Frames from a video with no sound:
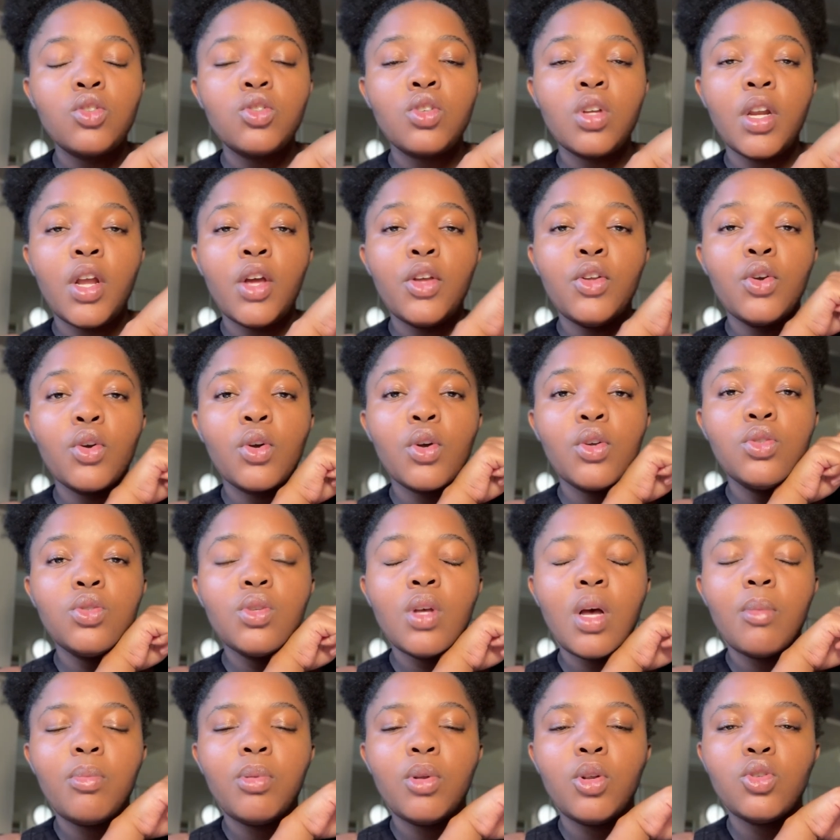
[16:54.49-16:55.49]
So now you're going
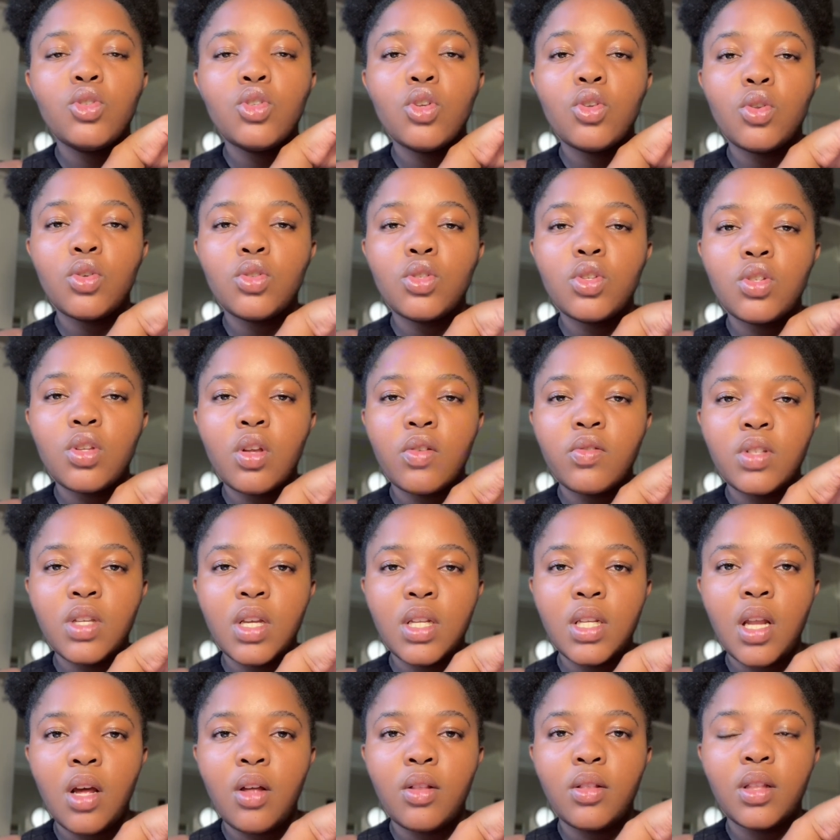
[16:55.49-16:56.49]
to upload your notice of
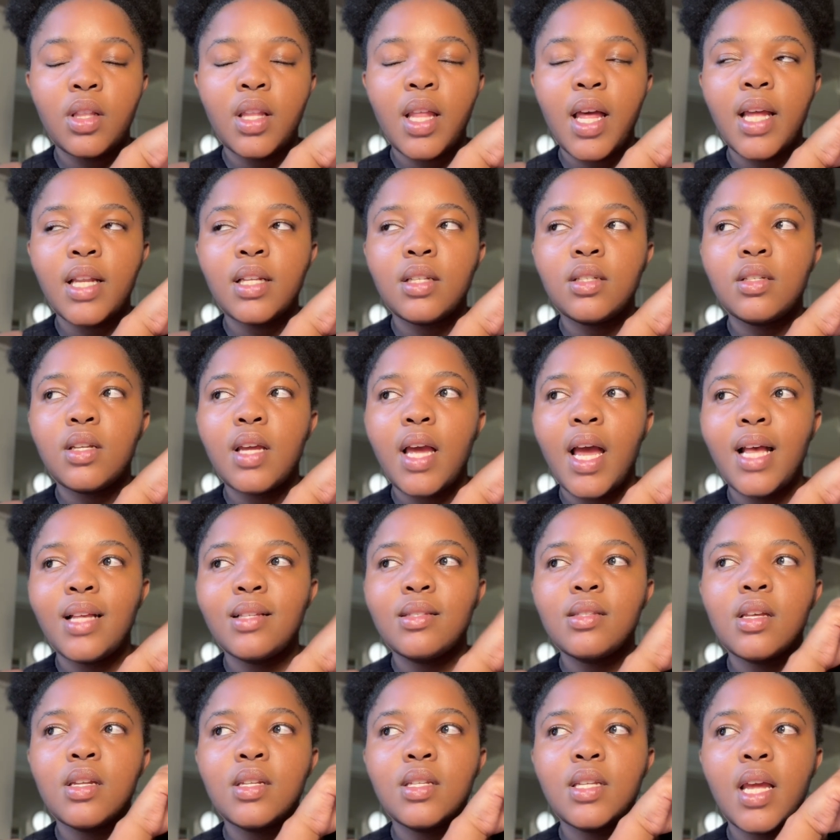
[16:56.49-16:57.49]
set down that
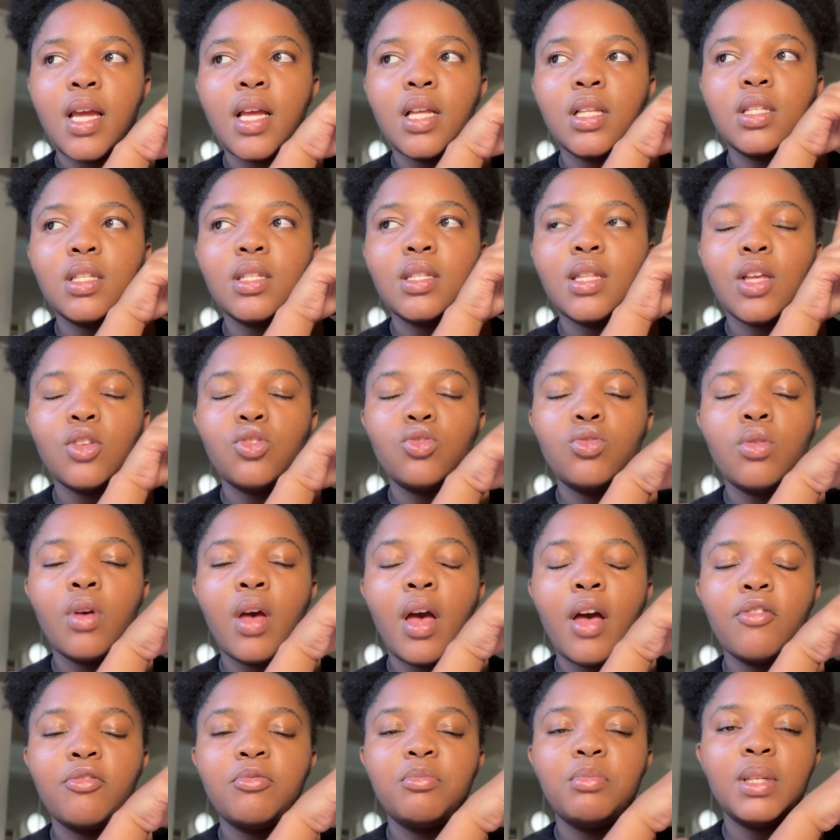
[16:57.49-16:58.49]
has the dates that you
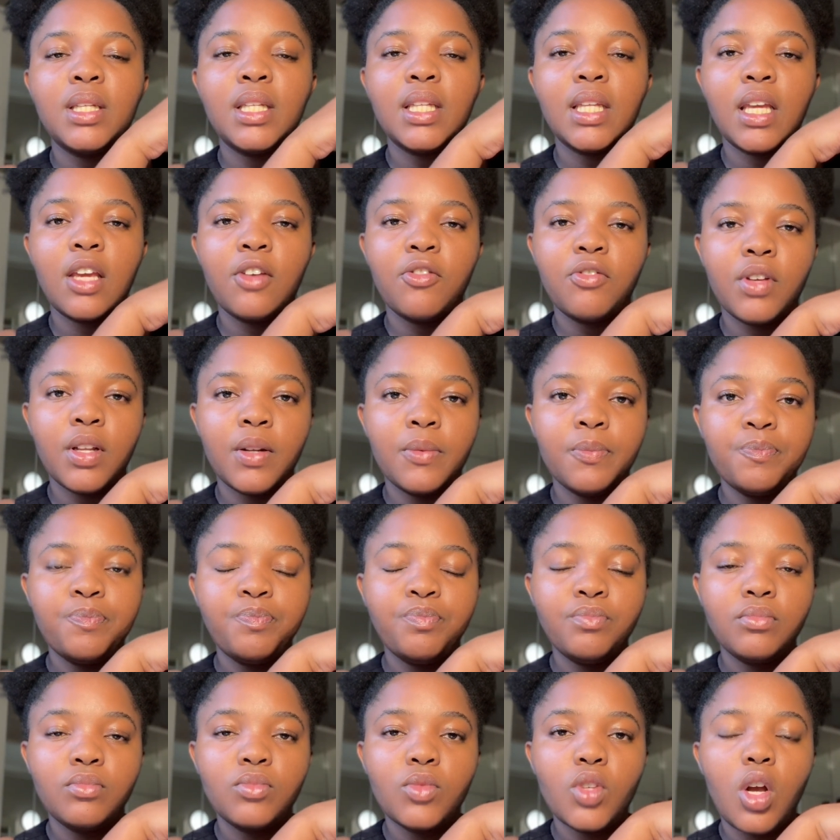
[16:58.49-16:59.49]
have been given
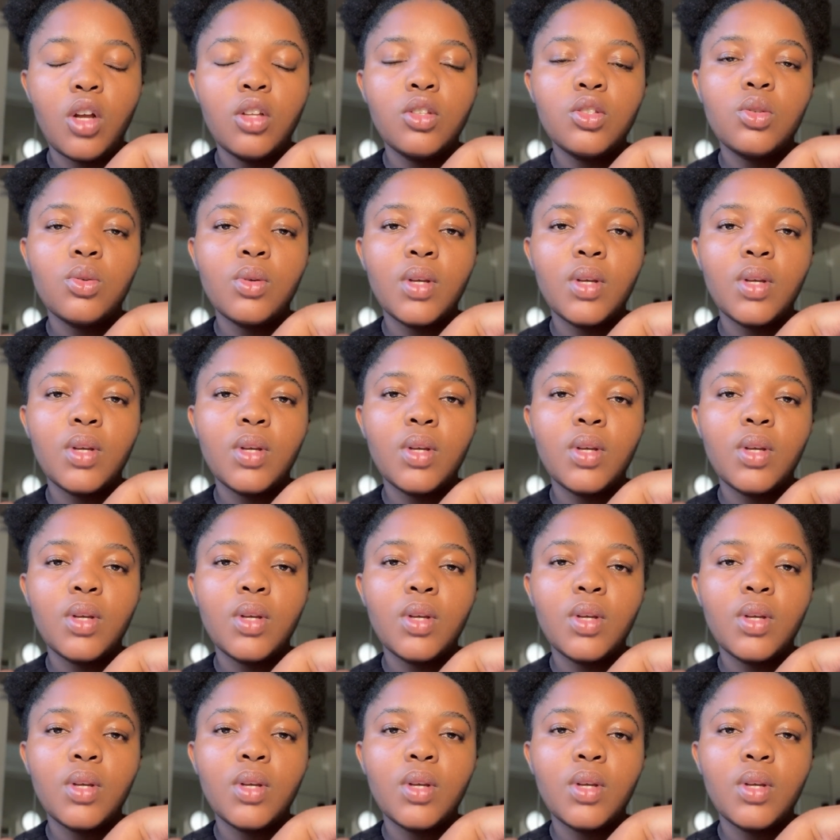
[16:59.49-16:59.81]
onto